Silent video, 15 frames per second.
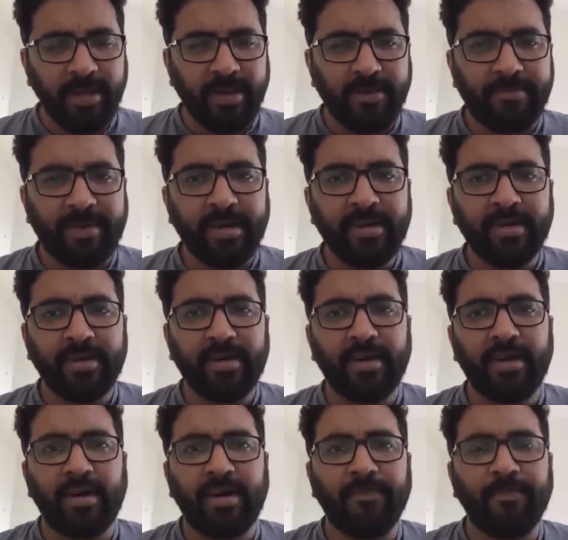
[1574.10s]
One,
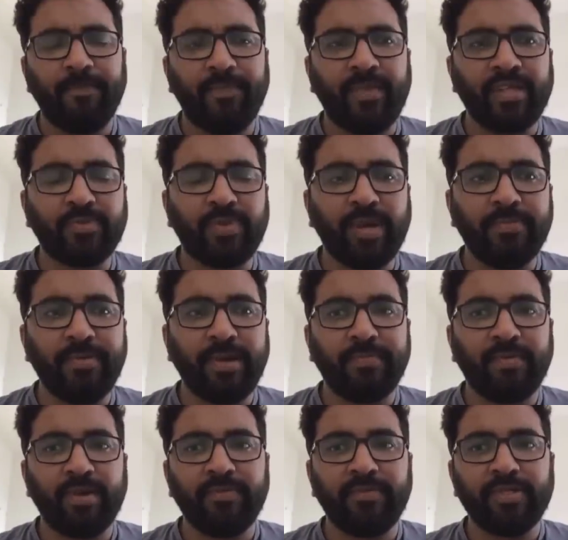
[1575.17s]
uh, that's one
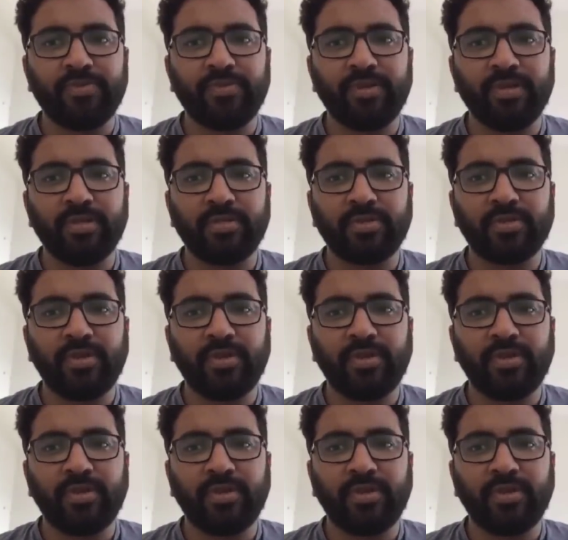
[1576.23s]
paper which will